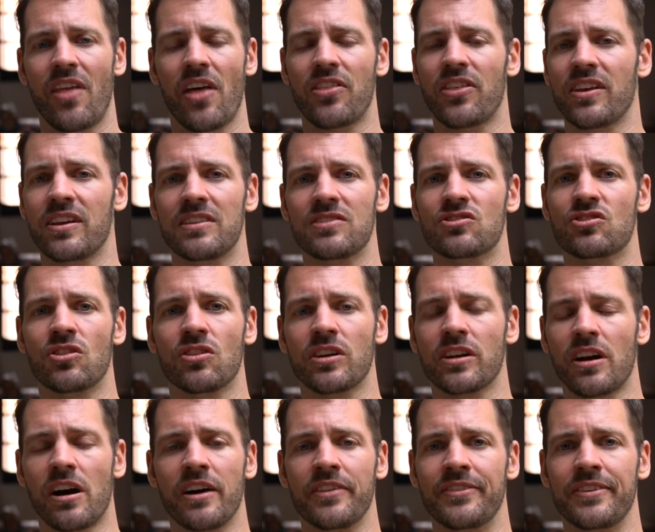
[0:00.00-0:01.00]
nothing is
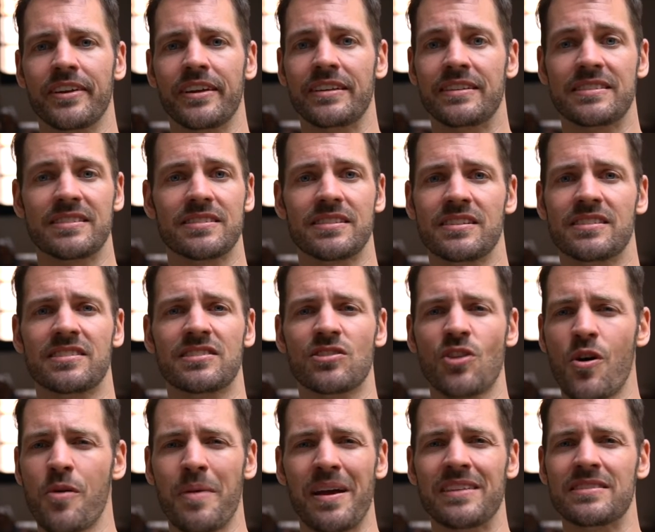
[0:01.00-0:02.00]
going on. It's
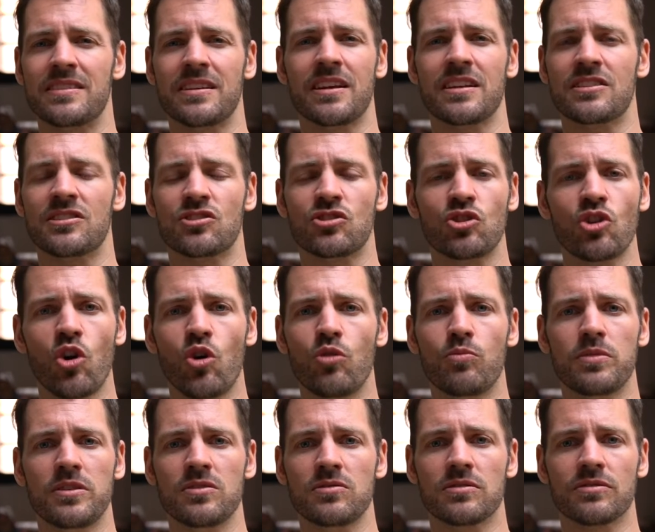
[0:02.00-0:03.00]
so amazing. It's so
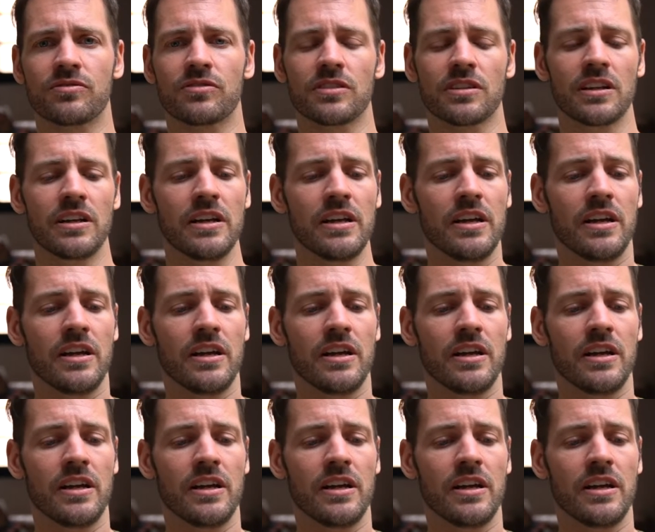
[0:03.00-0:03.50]
beautiful.